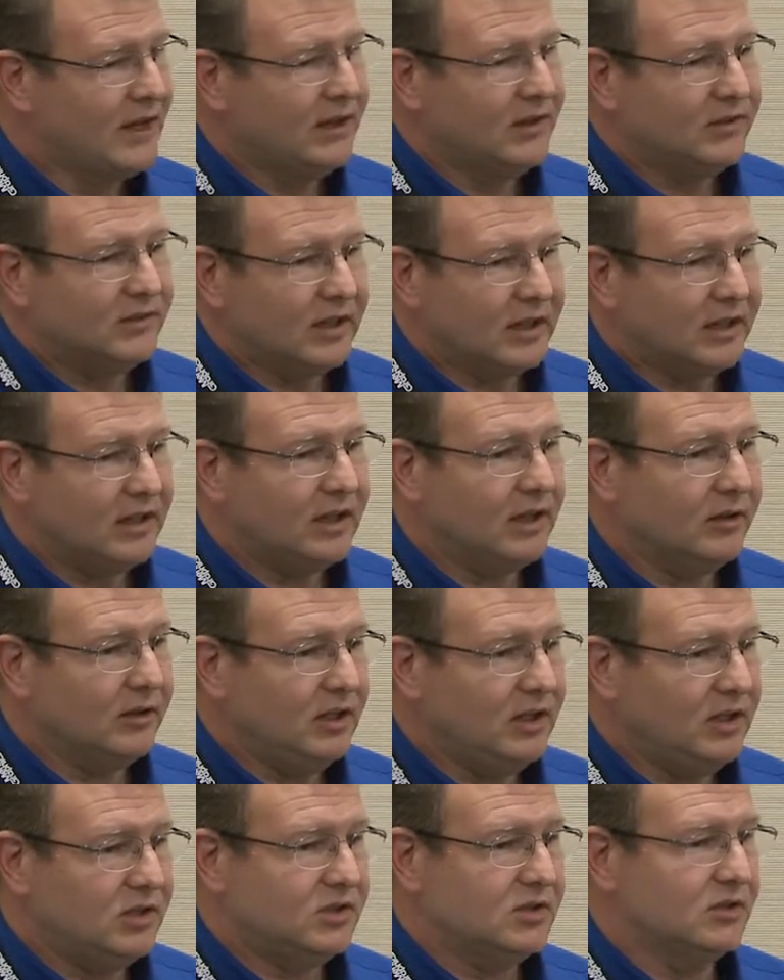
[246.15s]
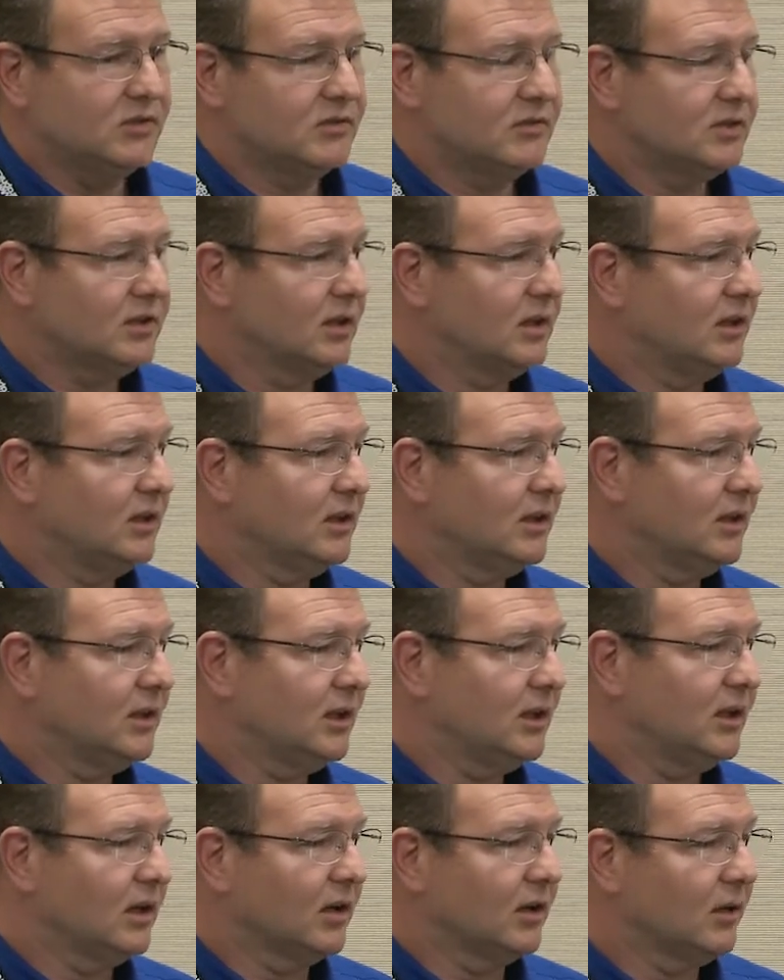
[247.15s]
Secondary issues
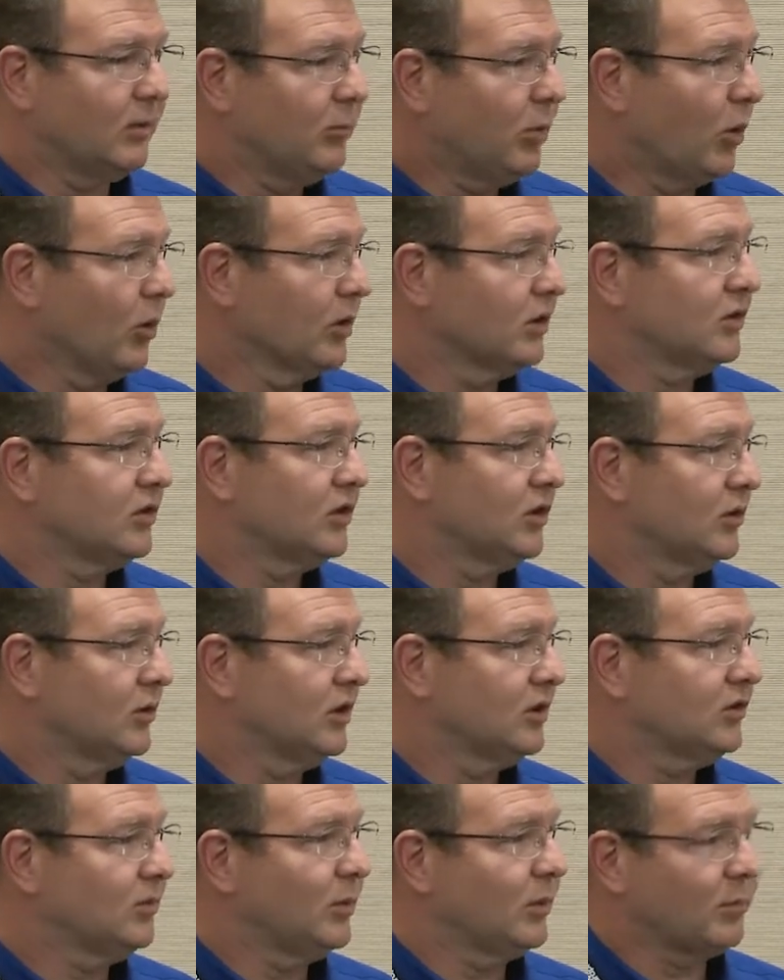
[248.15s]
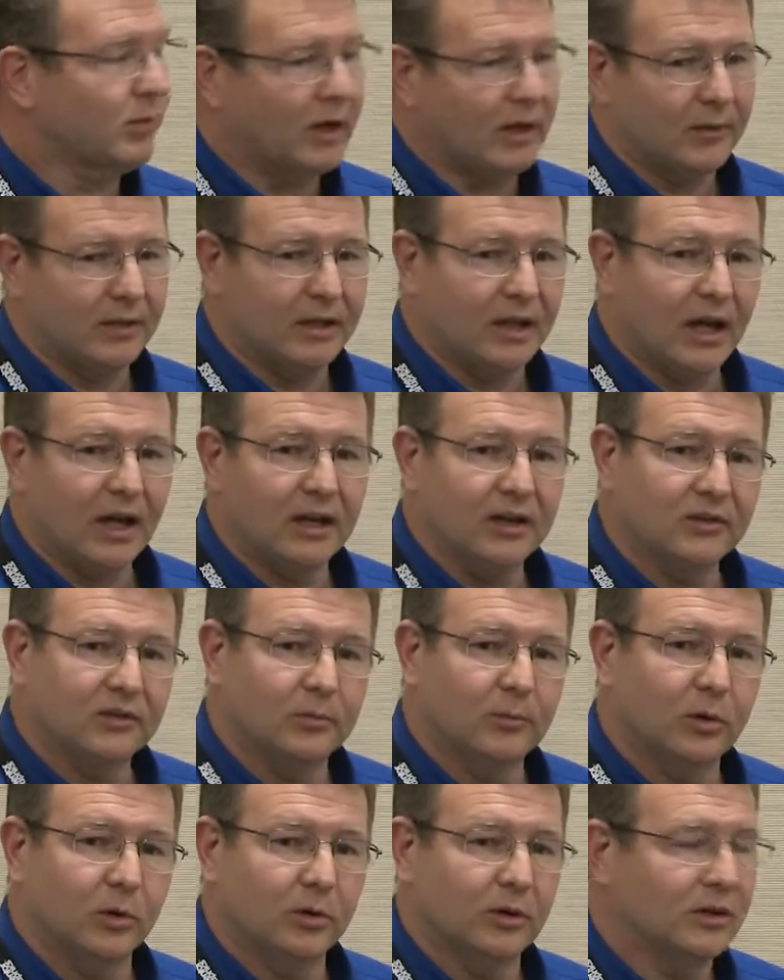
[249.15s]
that are important to us, but probably not as
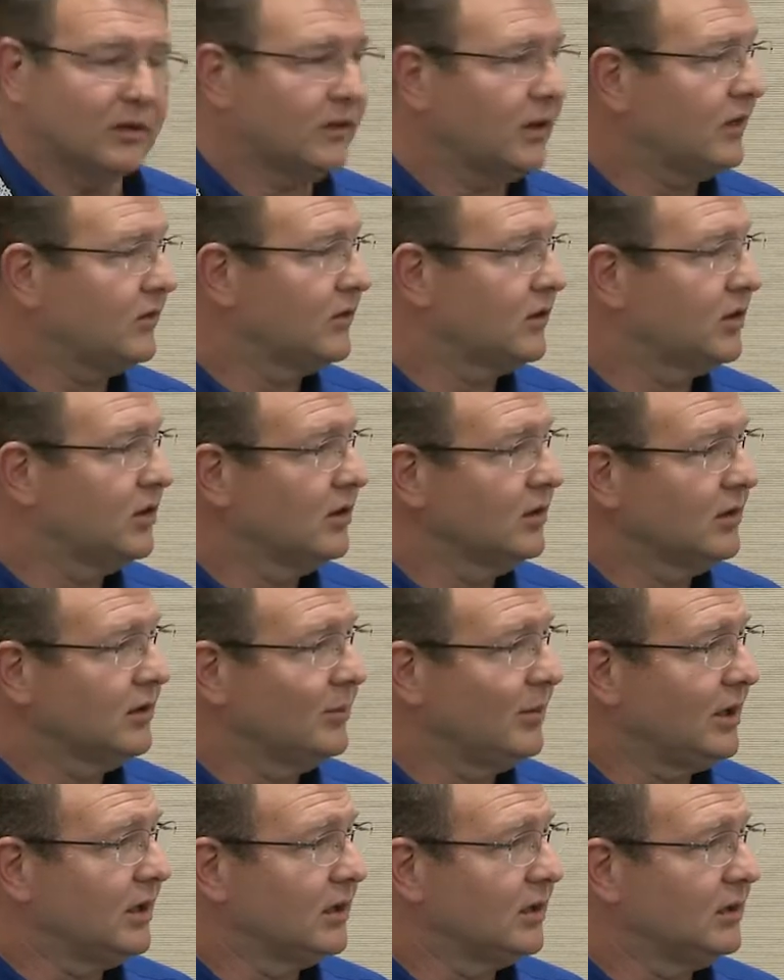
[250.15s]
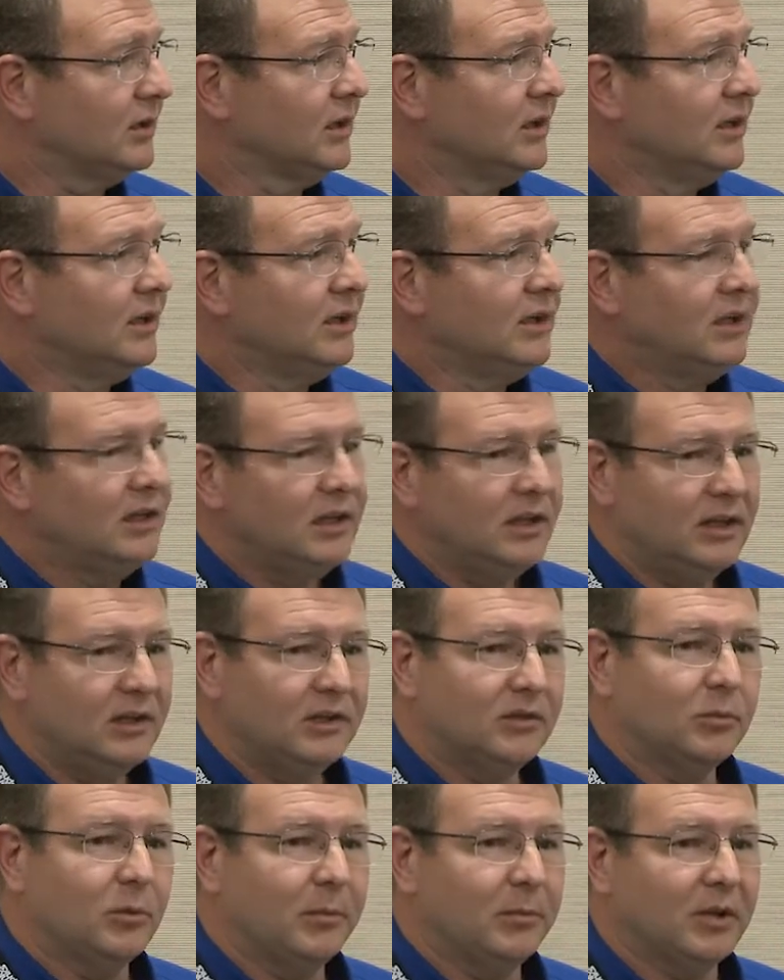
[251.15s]
important as that security model,
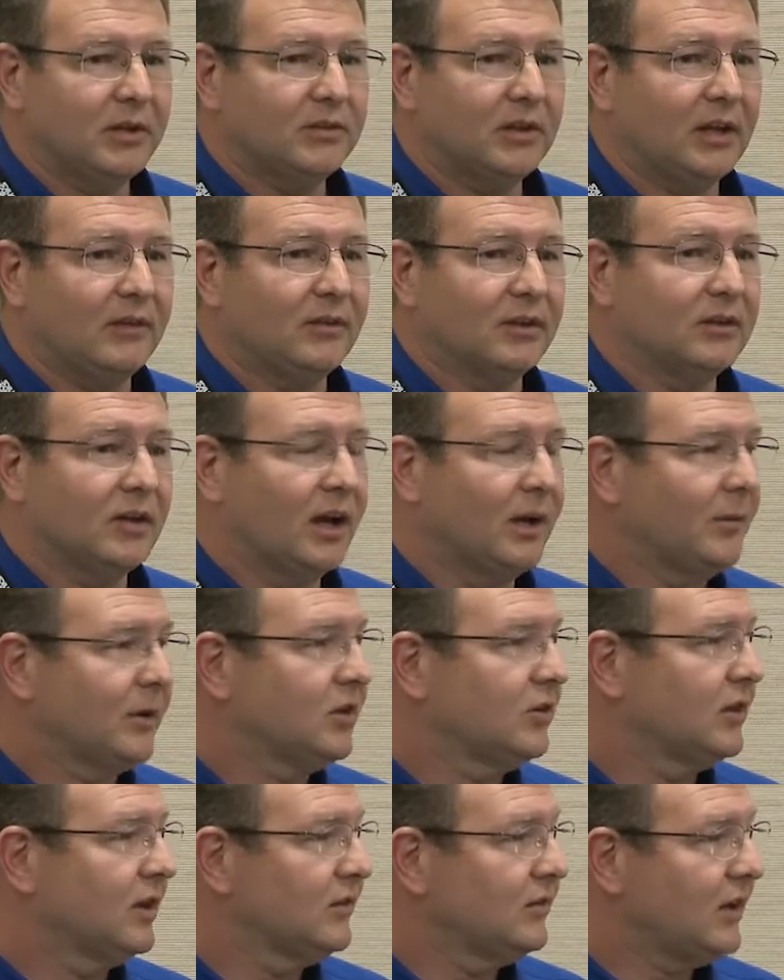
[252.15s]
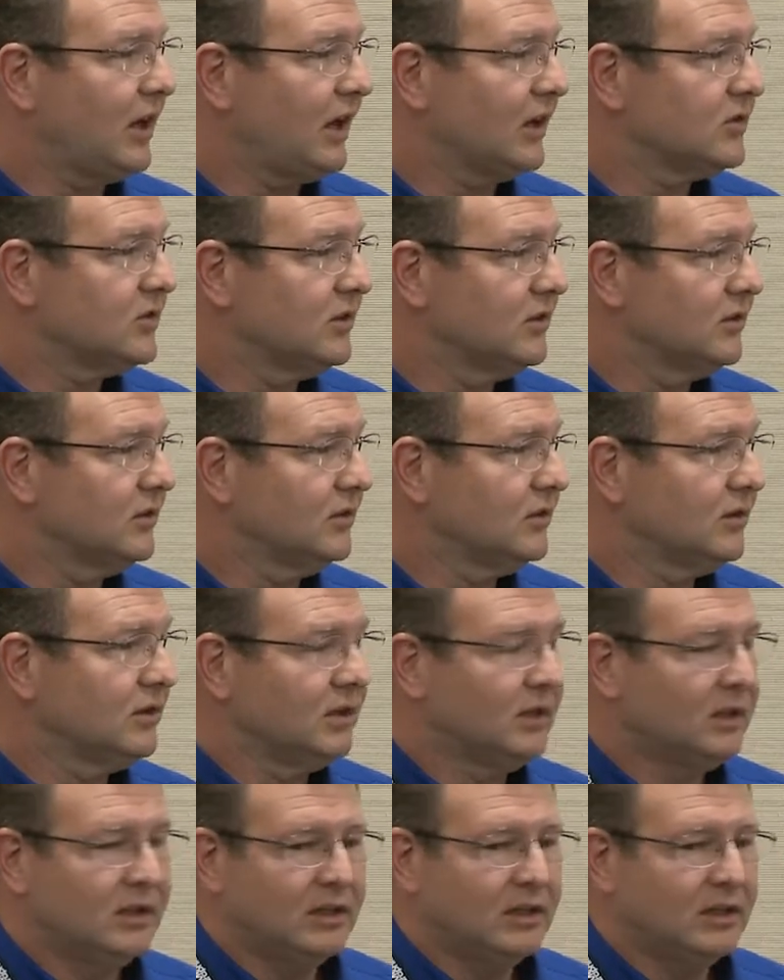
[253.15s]
is we must have atomic transactions.